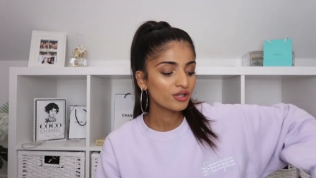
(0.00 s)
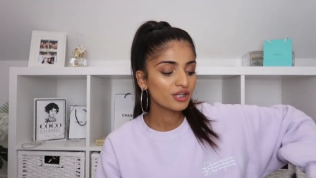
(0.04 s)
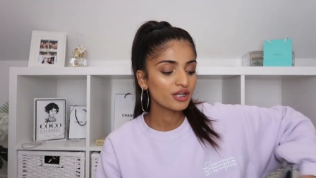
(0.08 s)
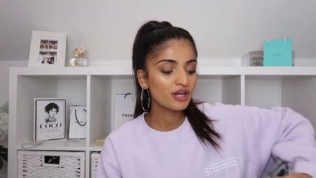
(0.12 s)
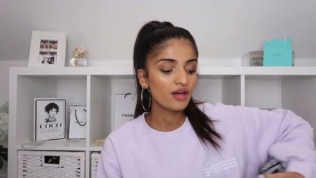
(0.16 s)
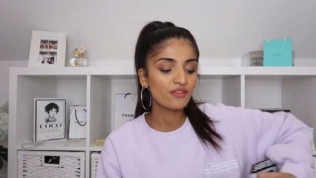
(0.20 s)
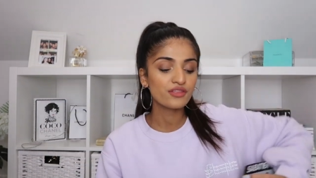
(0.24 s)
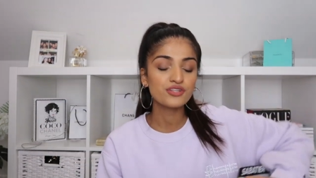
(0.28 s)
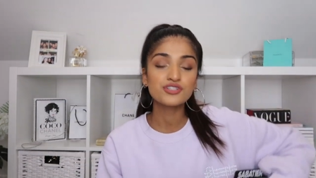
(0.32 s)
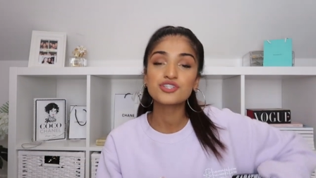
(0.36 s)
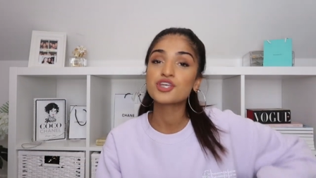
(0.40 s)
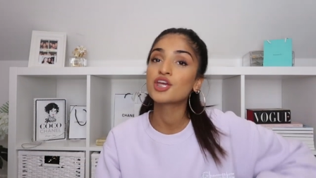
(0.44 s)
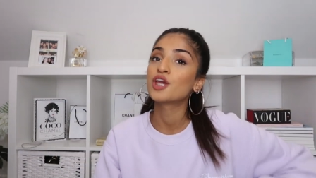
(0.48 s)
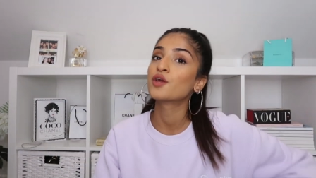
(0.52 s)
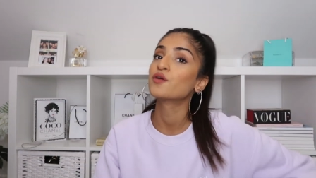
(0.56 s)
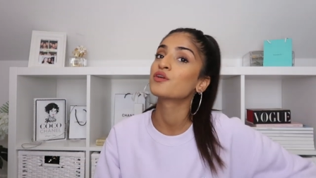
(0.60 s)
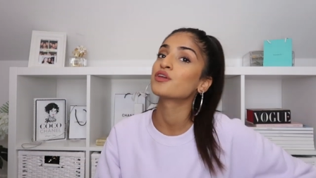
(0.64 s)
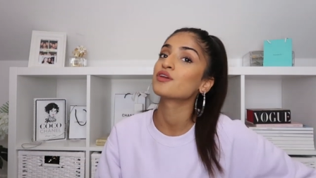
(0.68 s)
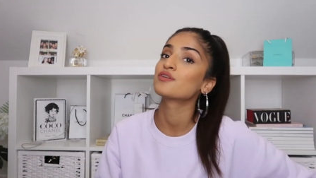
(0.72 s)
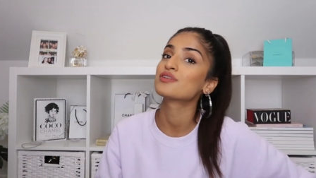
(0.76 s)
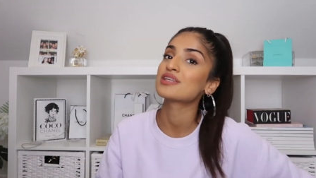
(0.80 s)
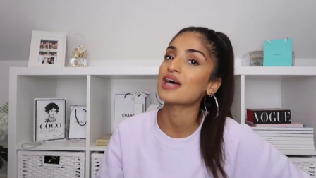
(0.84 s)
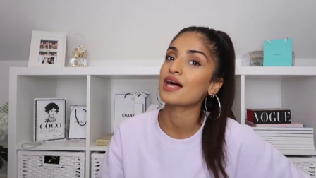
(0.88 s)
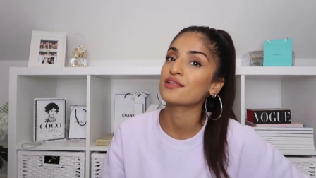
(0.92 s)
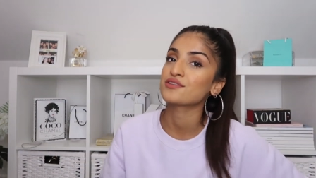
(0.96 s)
Only other two
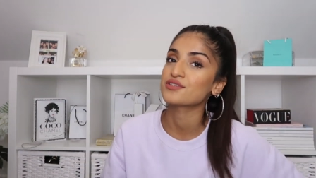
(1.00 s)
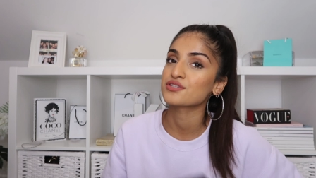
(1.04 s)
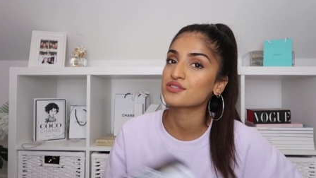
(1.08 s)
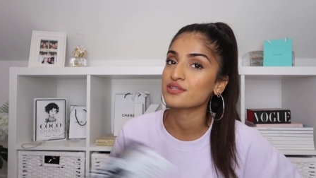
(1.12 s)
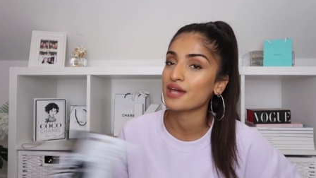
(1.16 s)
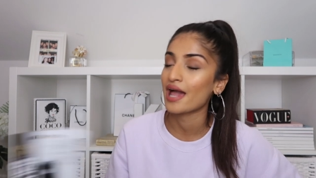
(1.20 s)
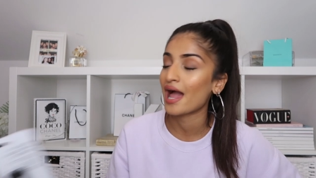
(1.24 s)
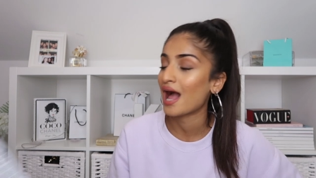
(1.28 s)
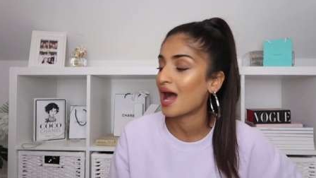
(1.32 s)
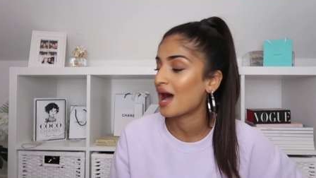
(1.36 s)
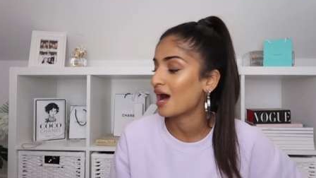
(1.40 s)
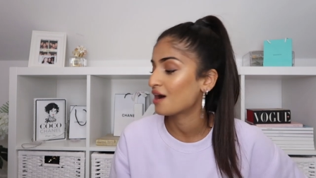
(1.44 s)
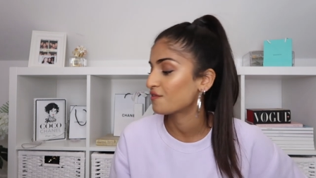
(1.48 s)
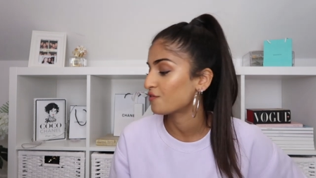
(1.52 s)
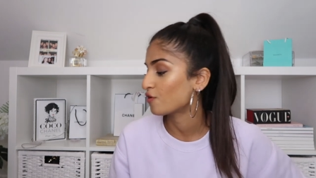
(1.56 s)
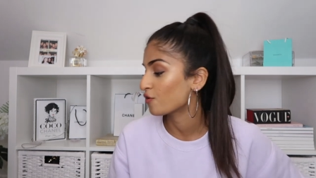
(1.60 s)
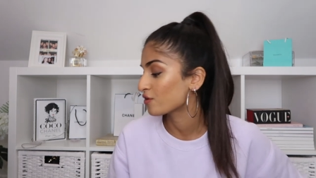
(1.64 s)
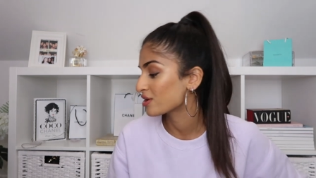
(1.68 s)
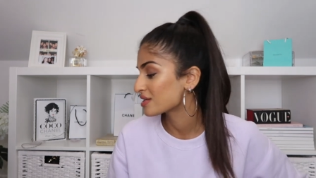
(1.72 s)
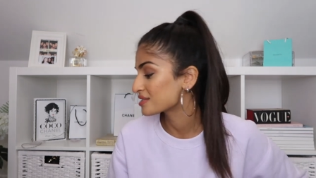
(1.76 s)
utensils I have.